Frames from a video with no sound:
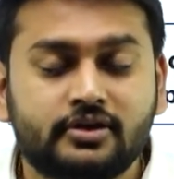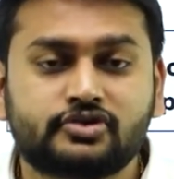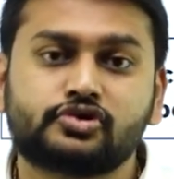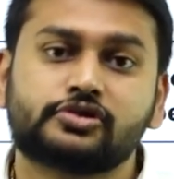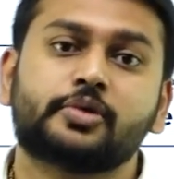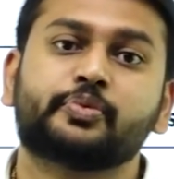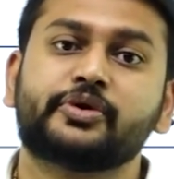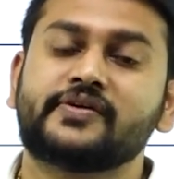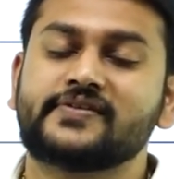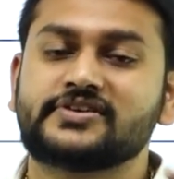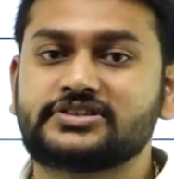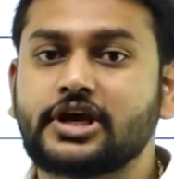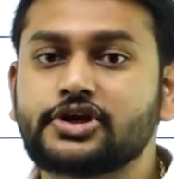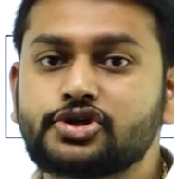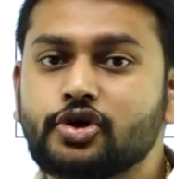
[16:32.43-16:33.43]
So in the previous
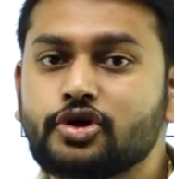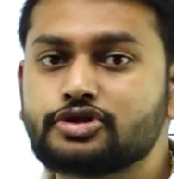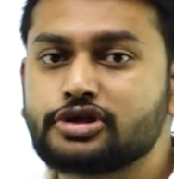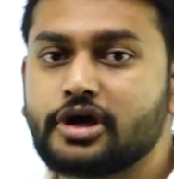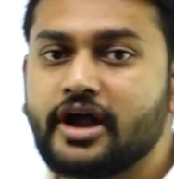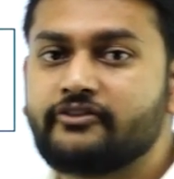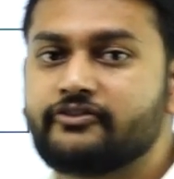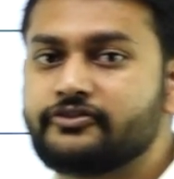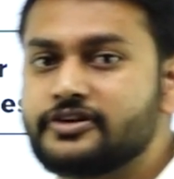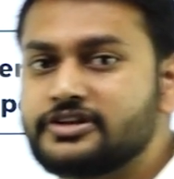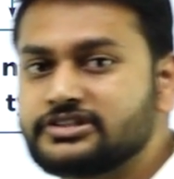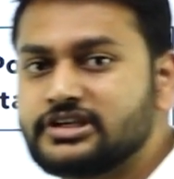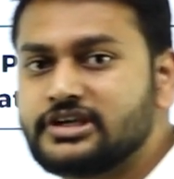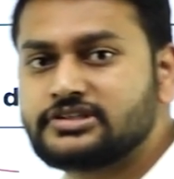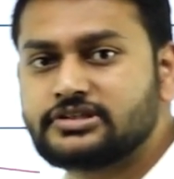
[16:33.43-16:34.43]
session also I have
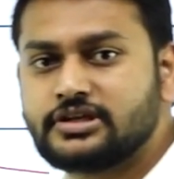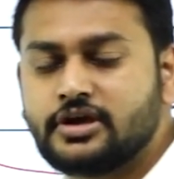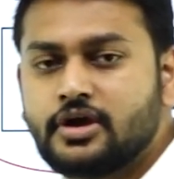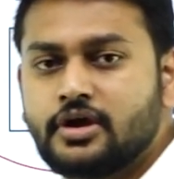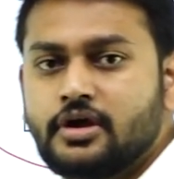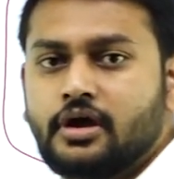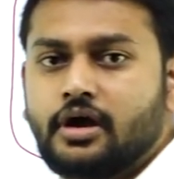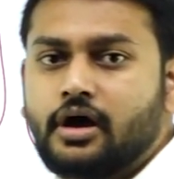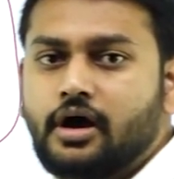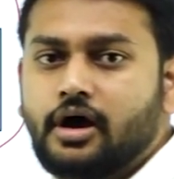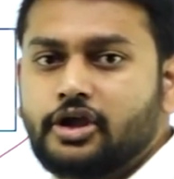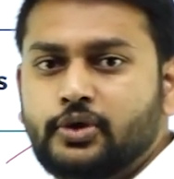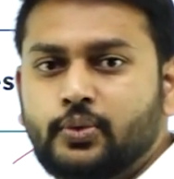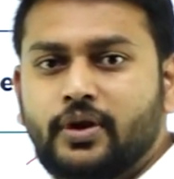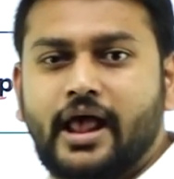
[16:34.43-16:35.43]
discussed, uh,
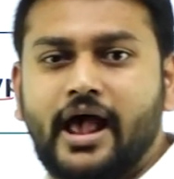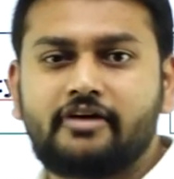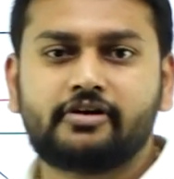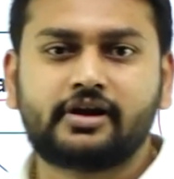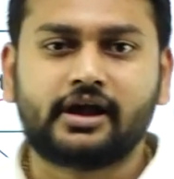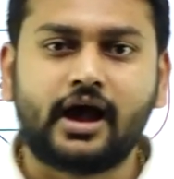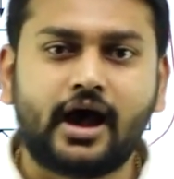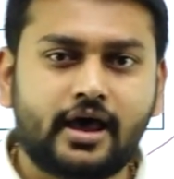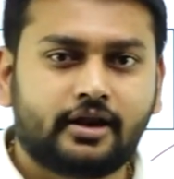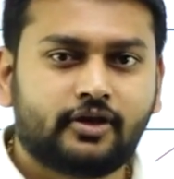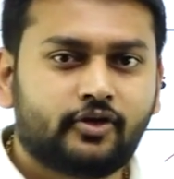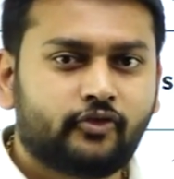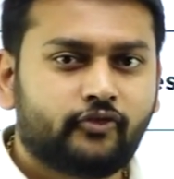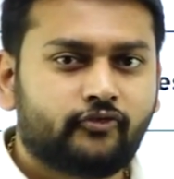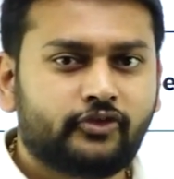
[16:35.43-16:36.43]
you will have a car
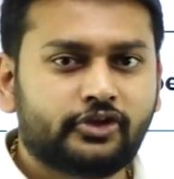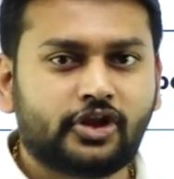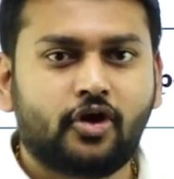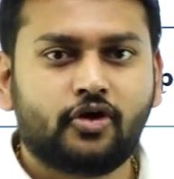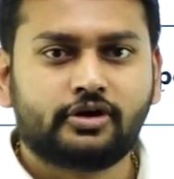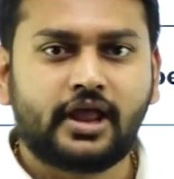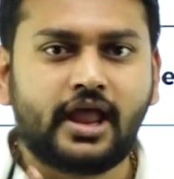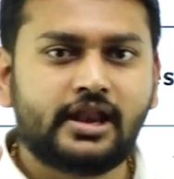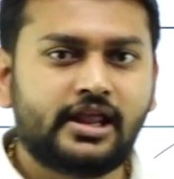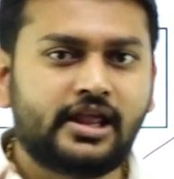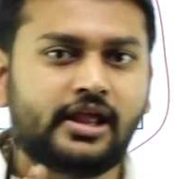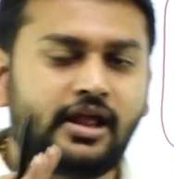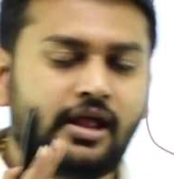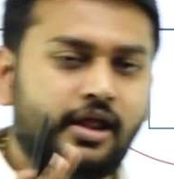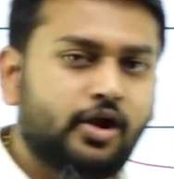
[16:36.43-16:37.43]
without
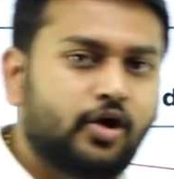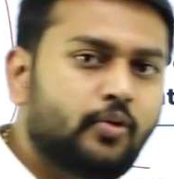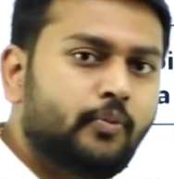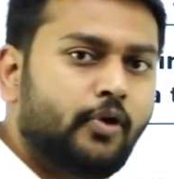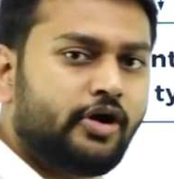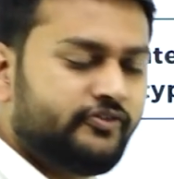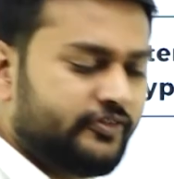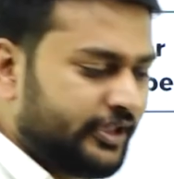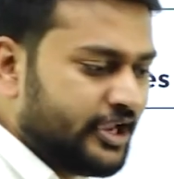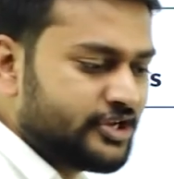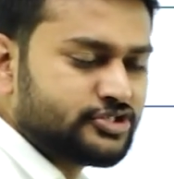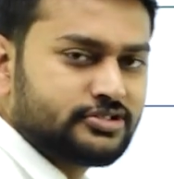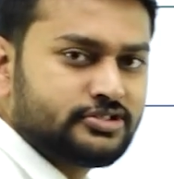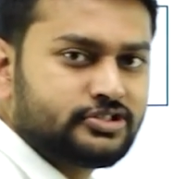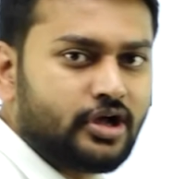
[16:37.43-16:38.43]
any you know
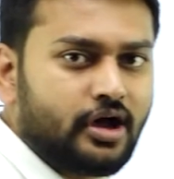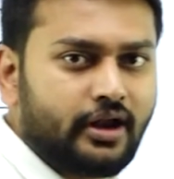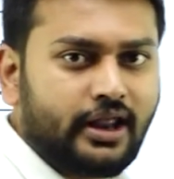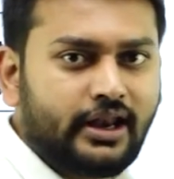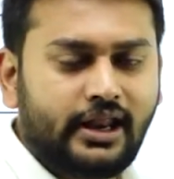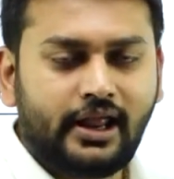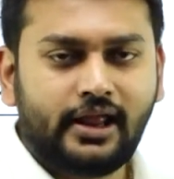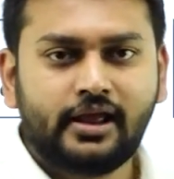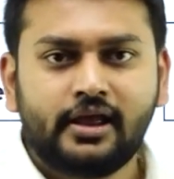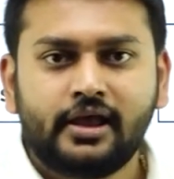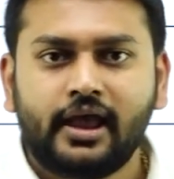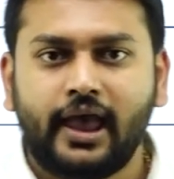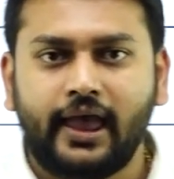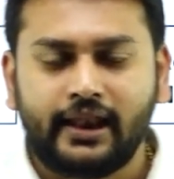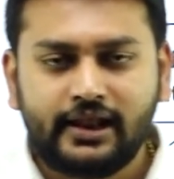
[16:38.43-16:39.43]
modifications or any
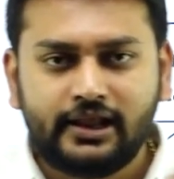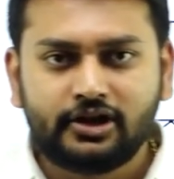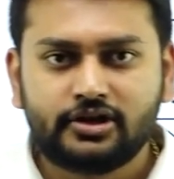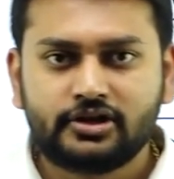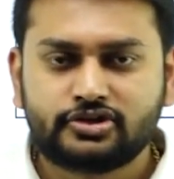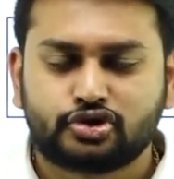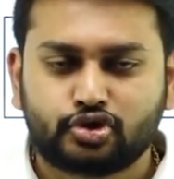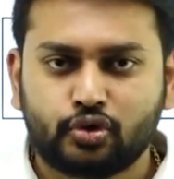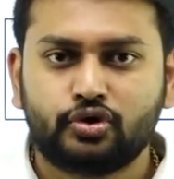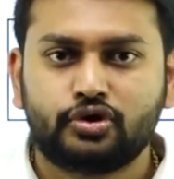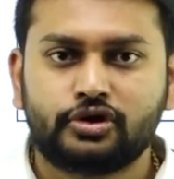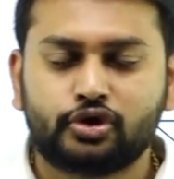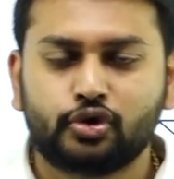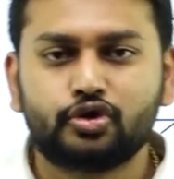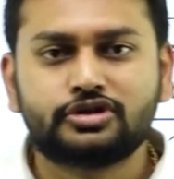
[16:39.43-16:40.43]
any
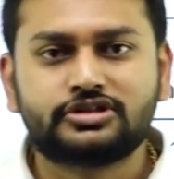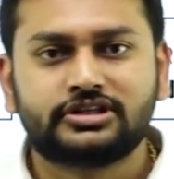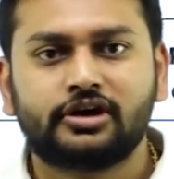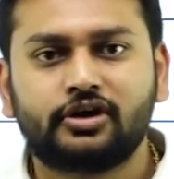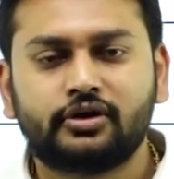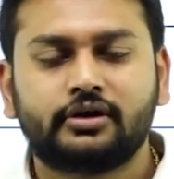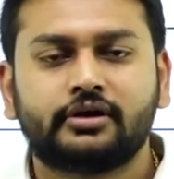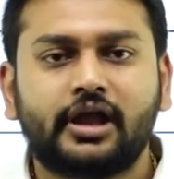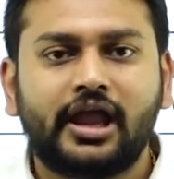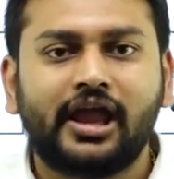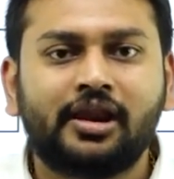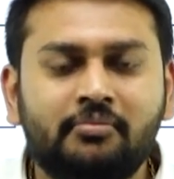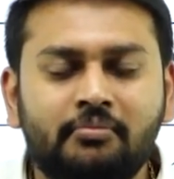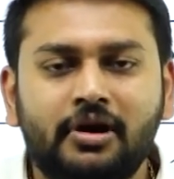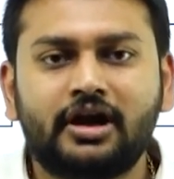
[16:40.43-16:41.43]
tool, tools you know
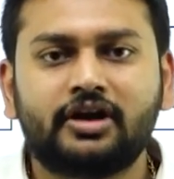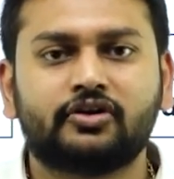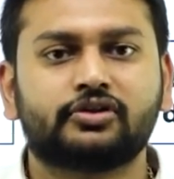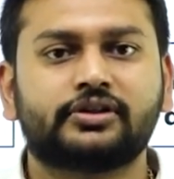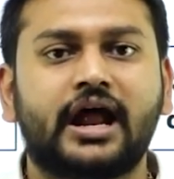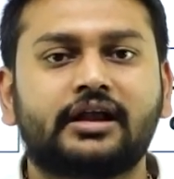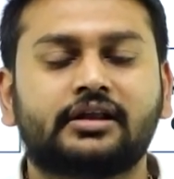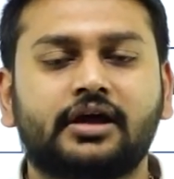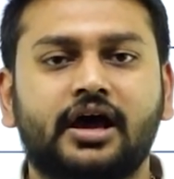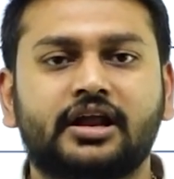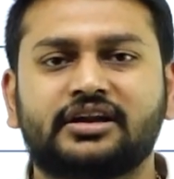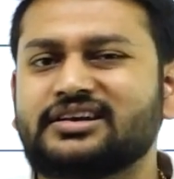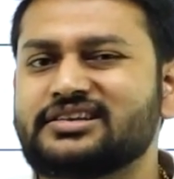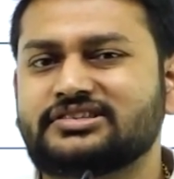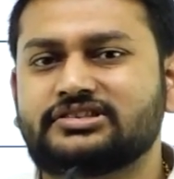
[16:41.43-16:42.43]
inbuilt to that car
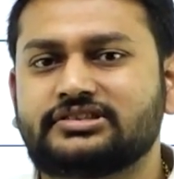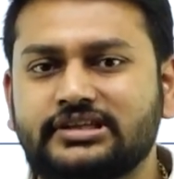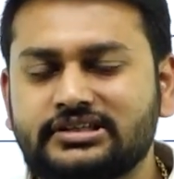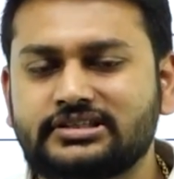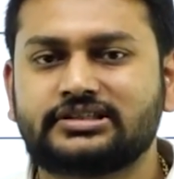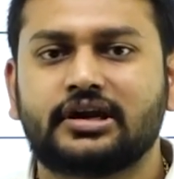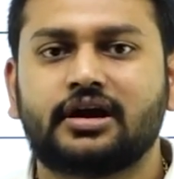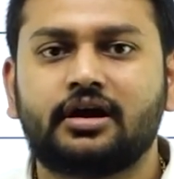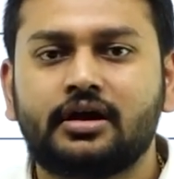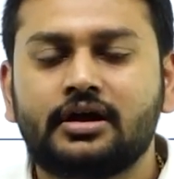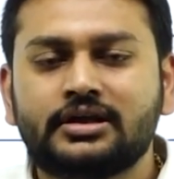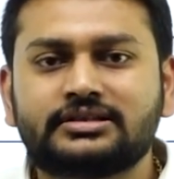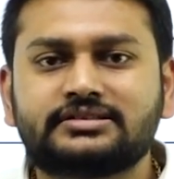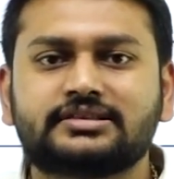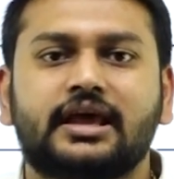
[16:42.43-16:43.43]
it is just a
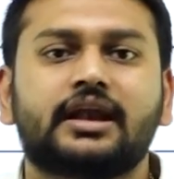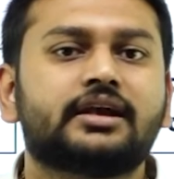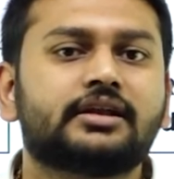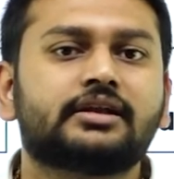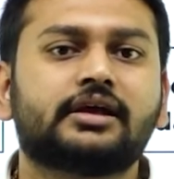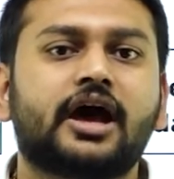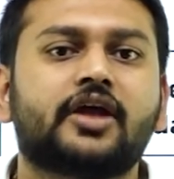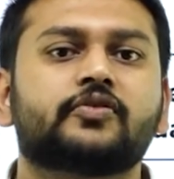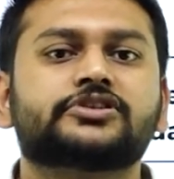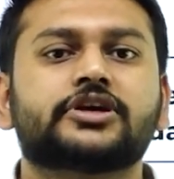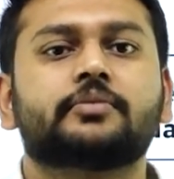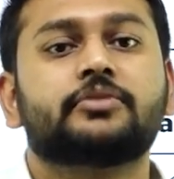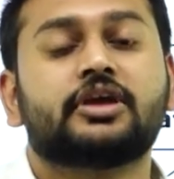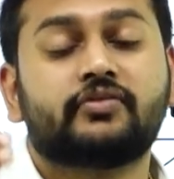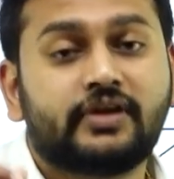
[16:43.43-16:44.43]
skeleton car which
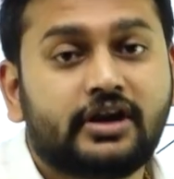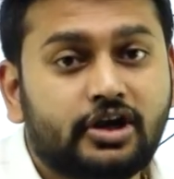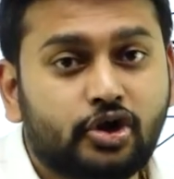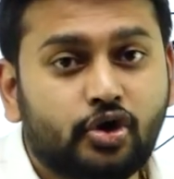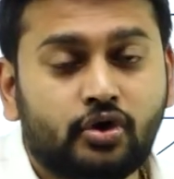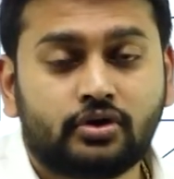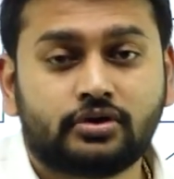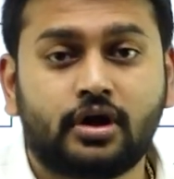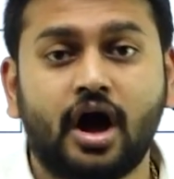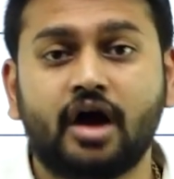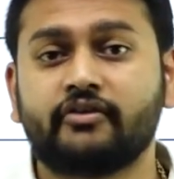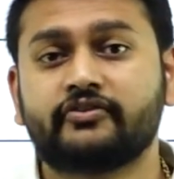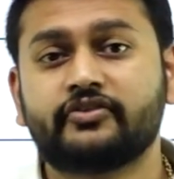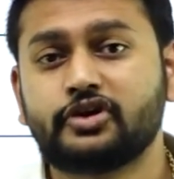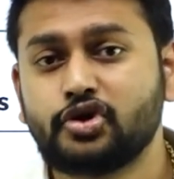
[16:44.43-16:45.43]
i'm giving it to you
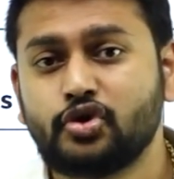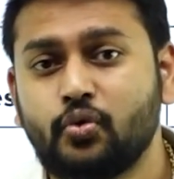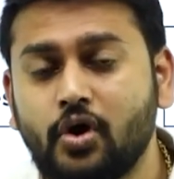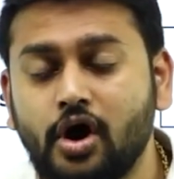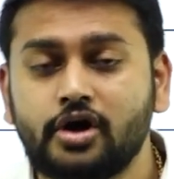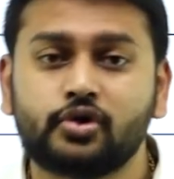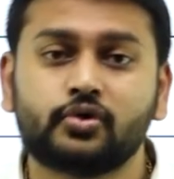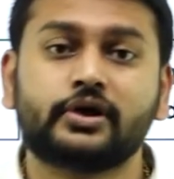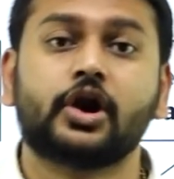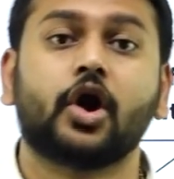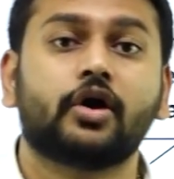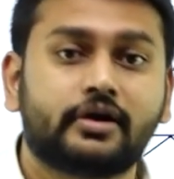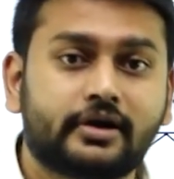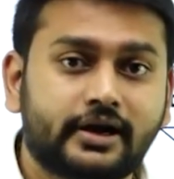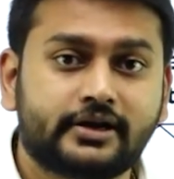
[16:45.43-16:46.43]
however you want you can
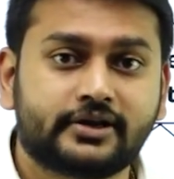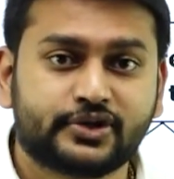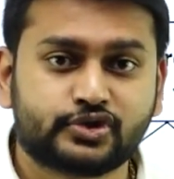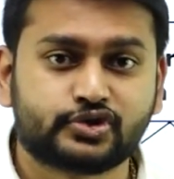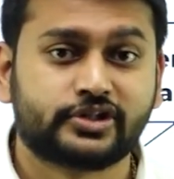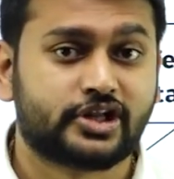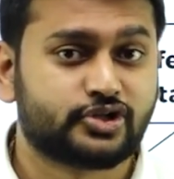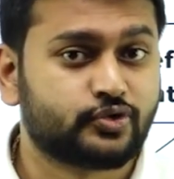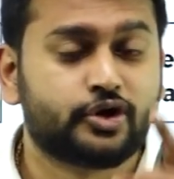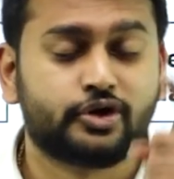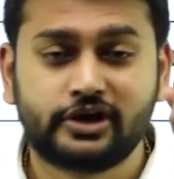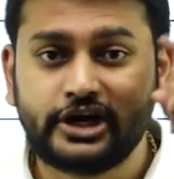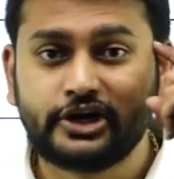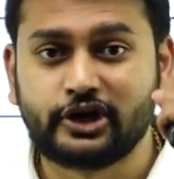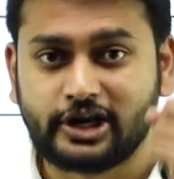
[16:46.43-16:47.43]
alter it so that's what you
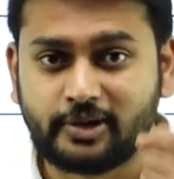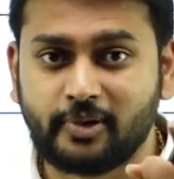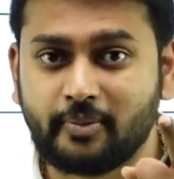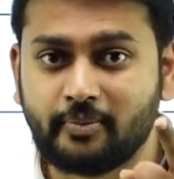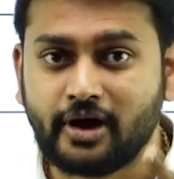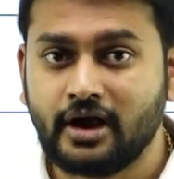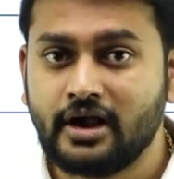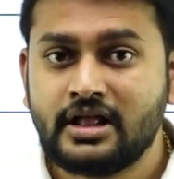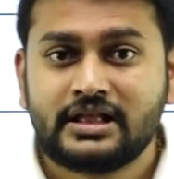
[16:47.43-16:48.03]
need to remember